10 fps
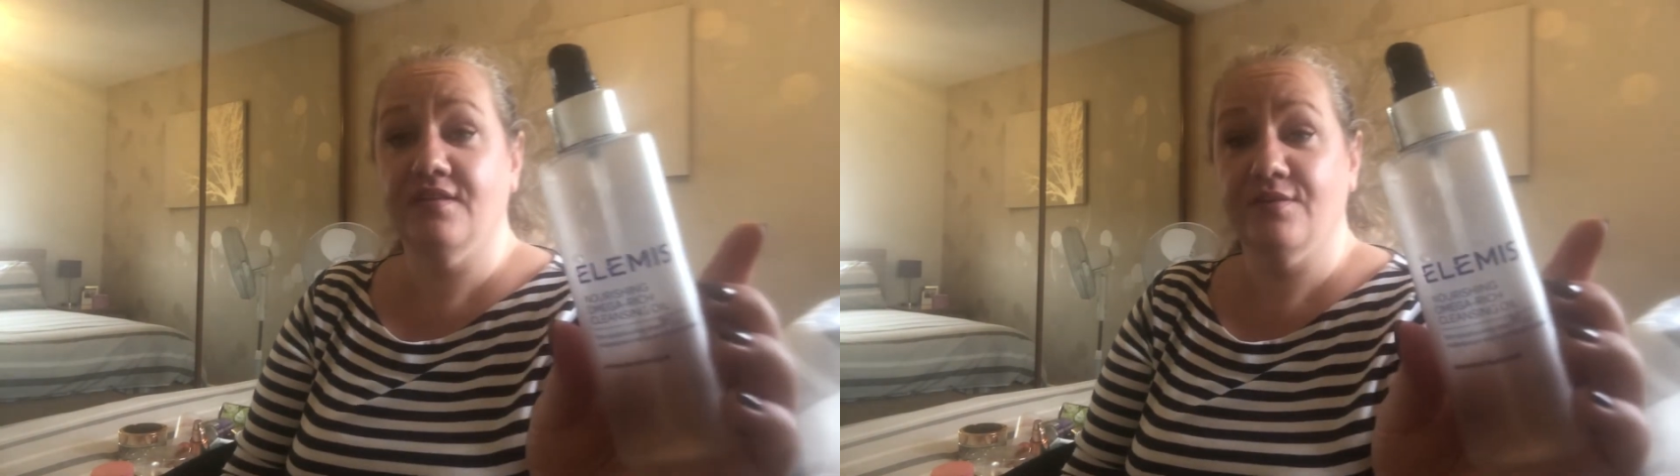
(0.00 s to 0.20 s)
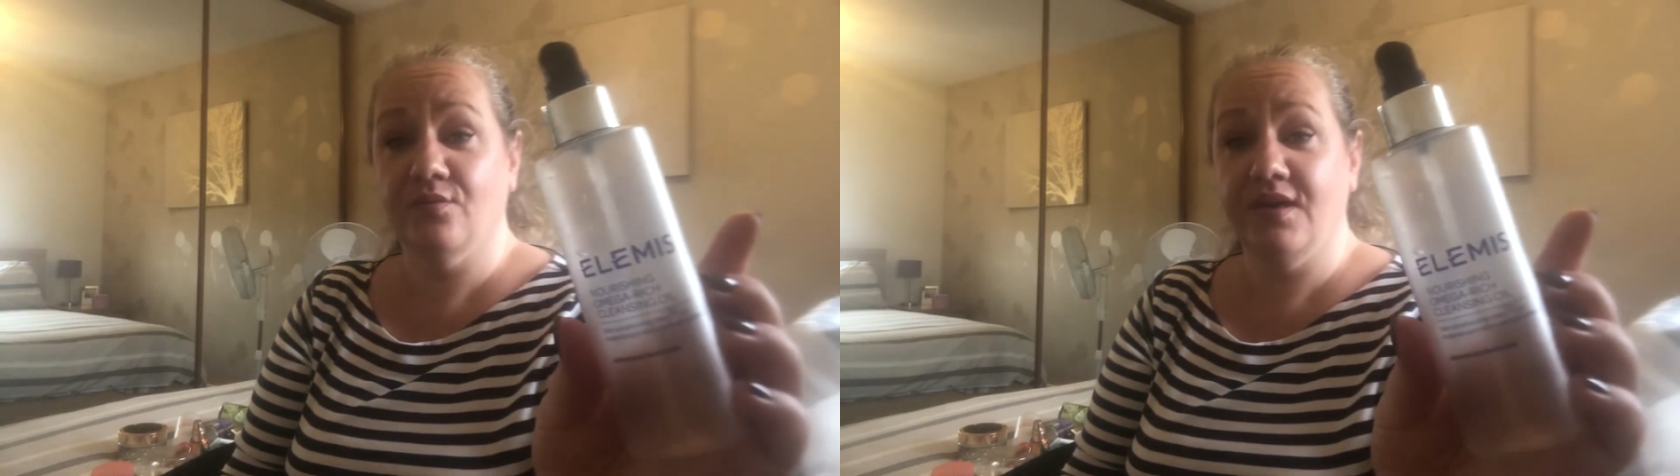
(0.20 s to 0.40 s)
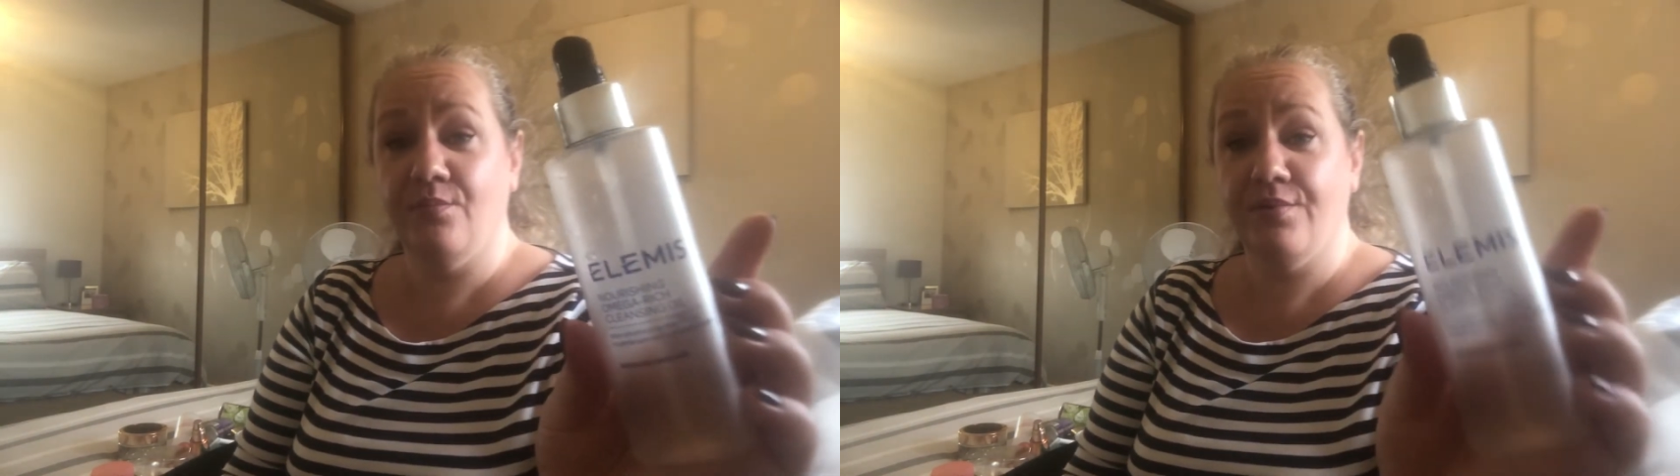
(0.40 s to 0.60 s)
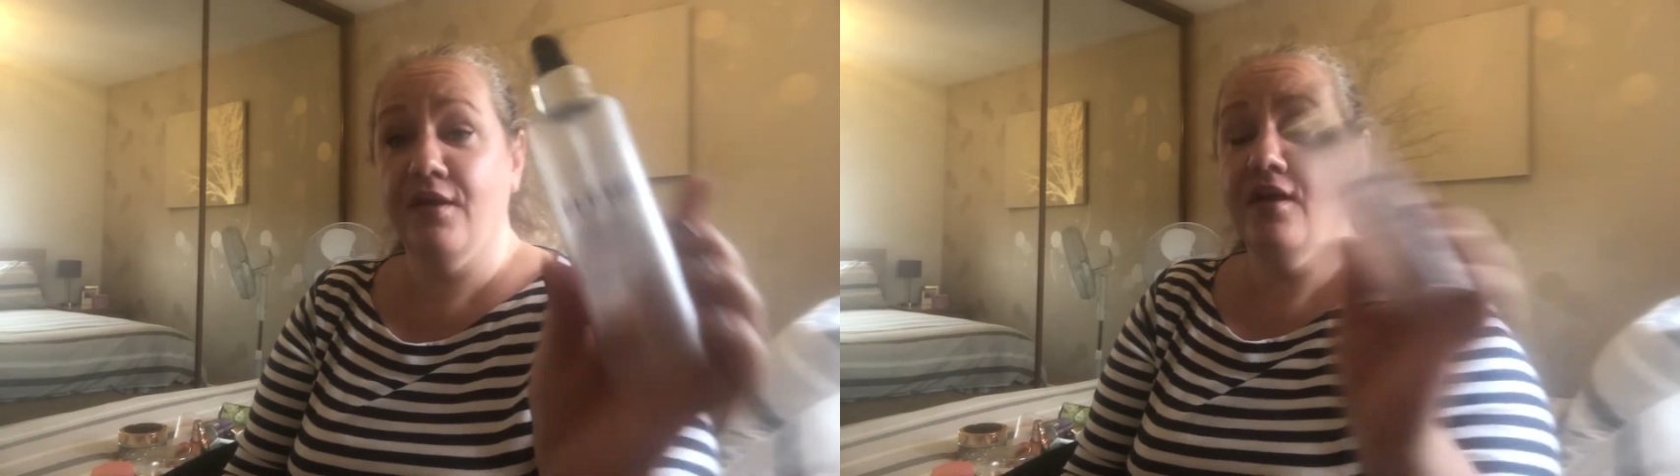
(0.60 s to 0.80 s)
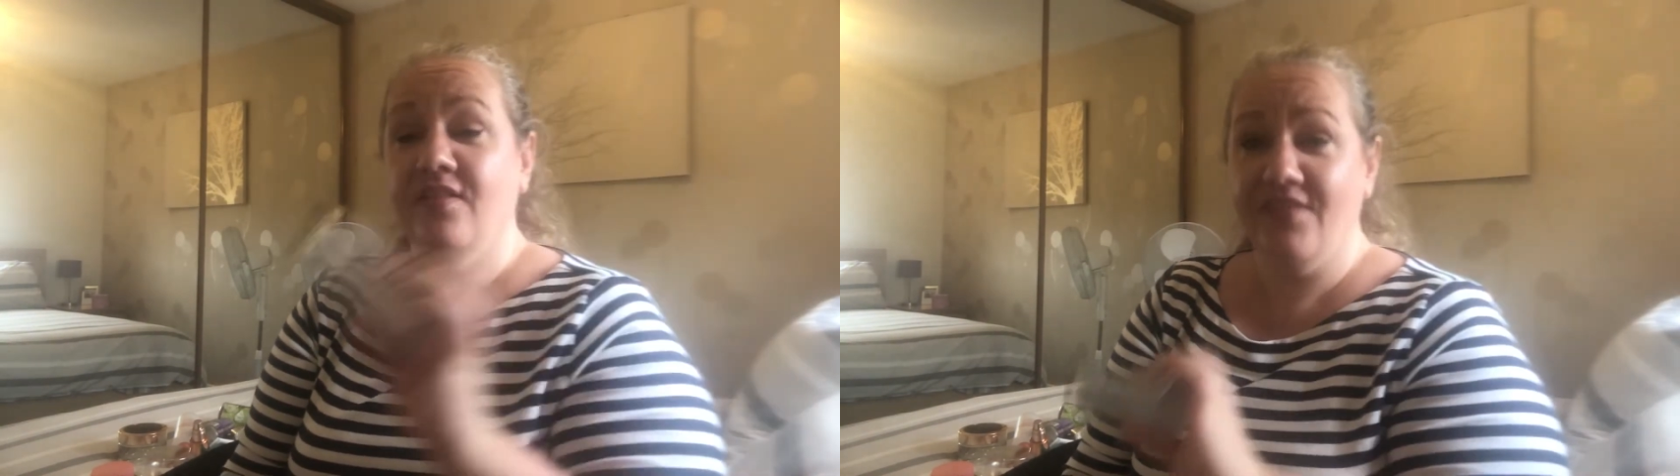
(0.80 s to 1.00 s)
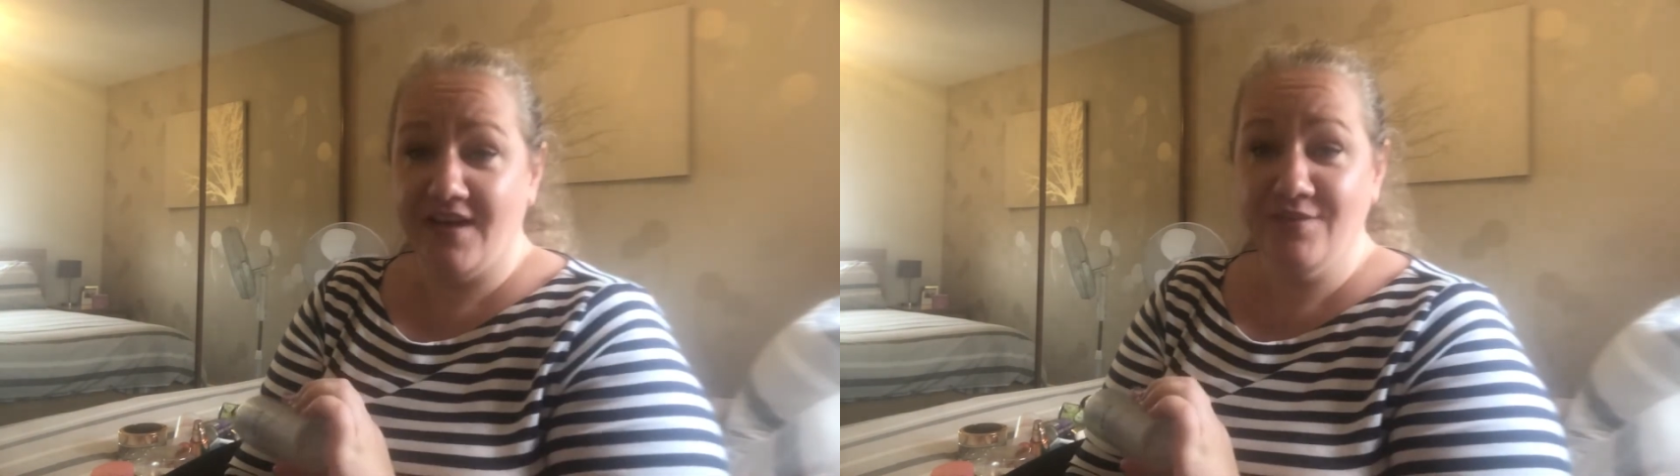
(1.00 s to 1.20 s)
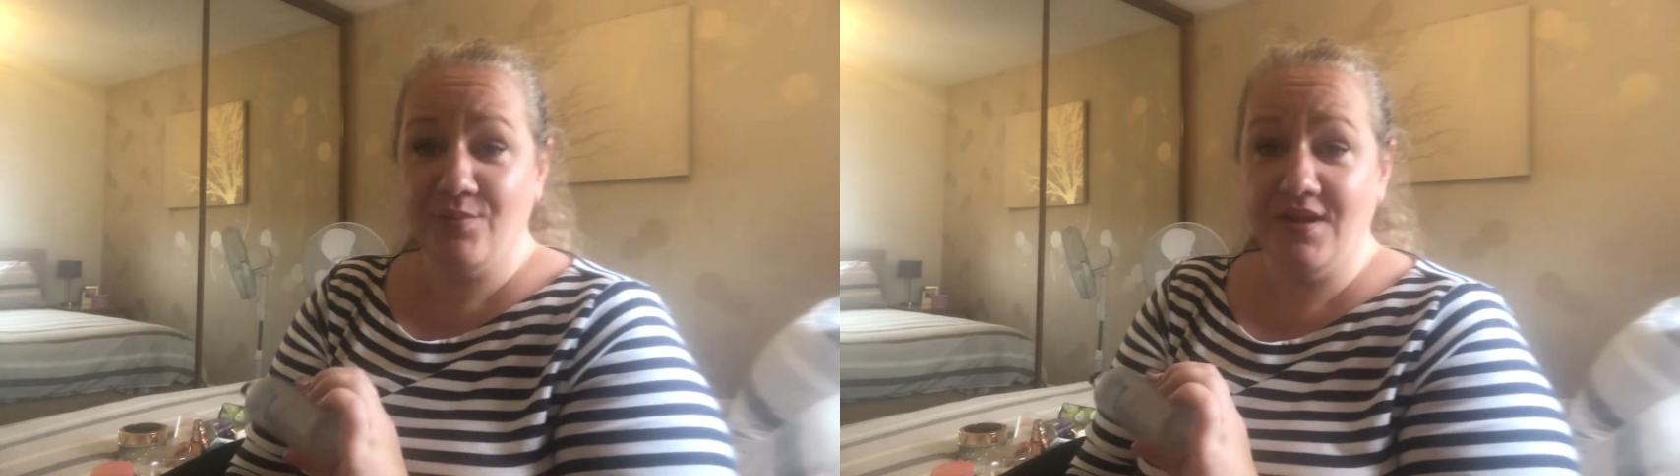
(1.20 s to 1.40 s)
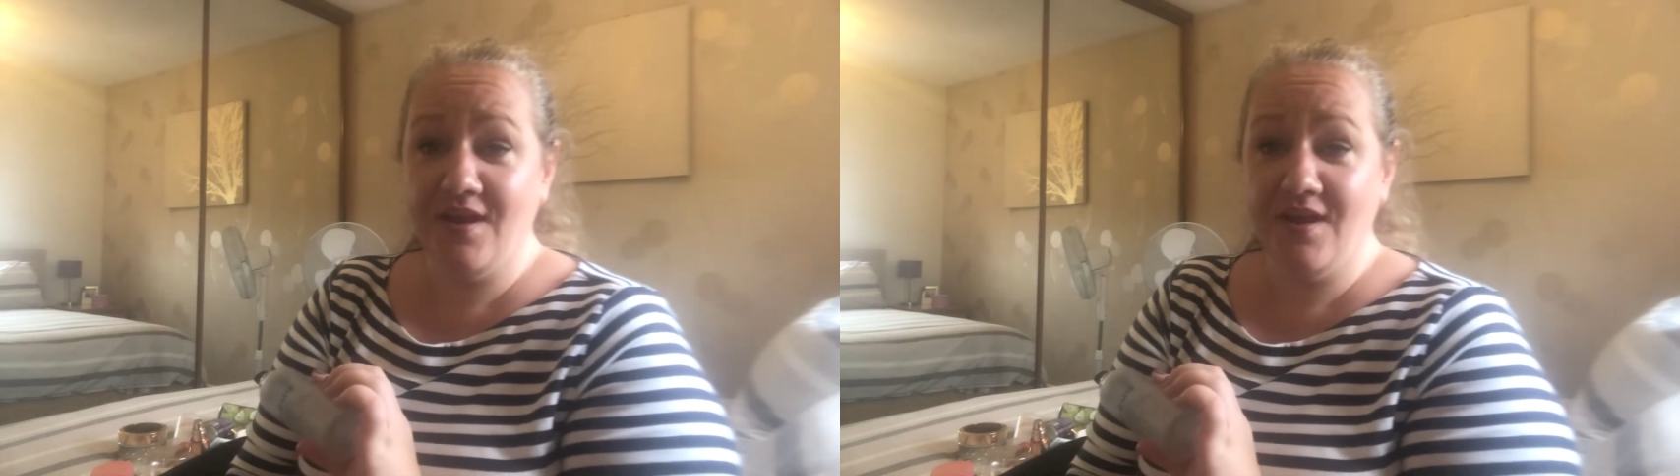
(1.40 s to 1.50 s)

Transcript: So yep, that is one